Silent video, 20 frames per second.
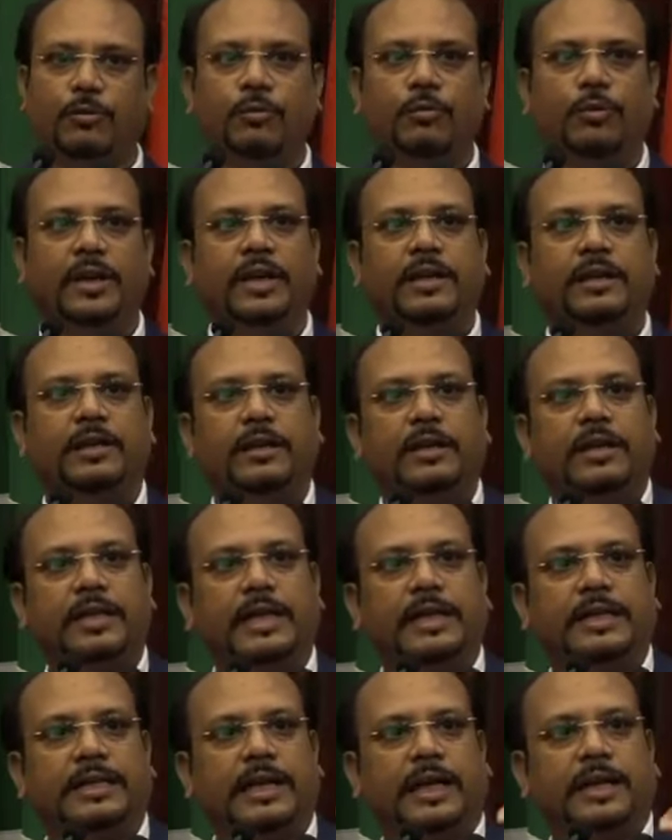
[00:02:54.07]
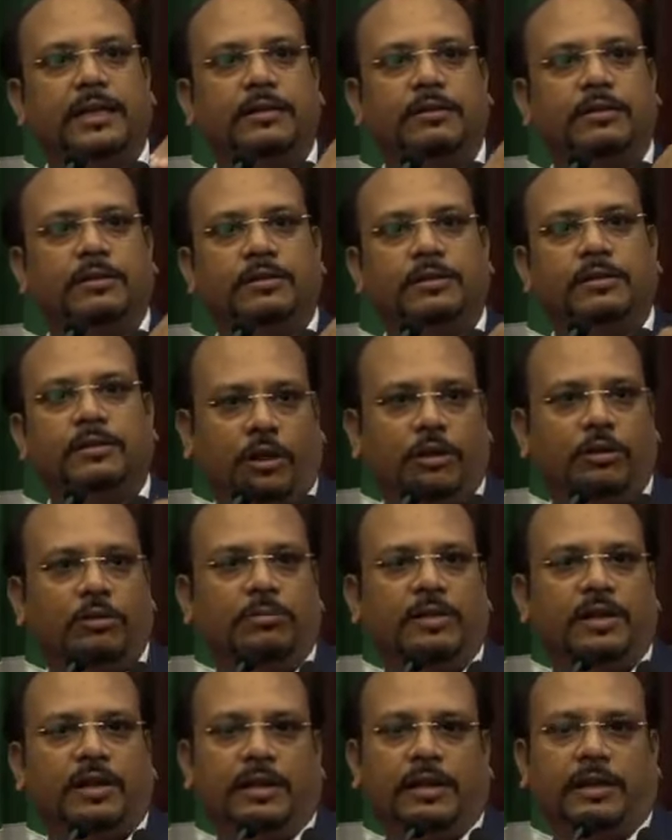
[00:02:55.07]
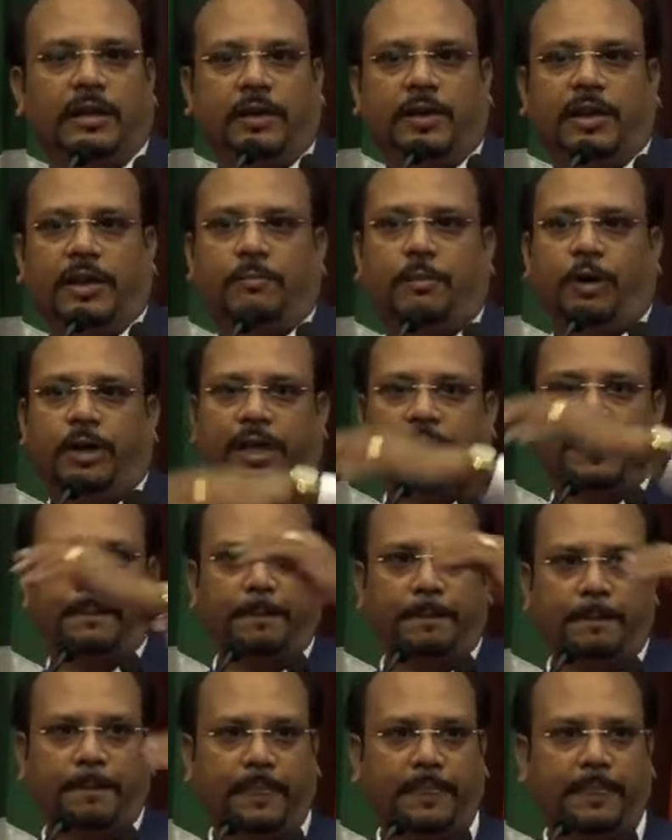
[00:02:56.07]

when it can soluble in our body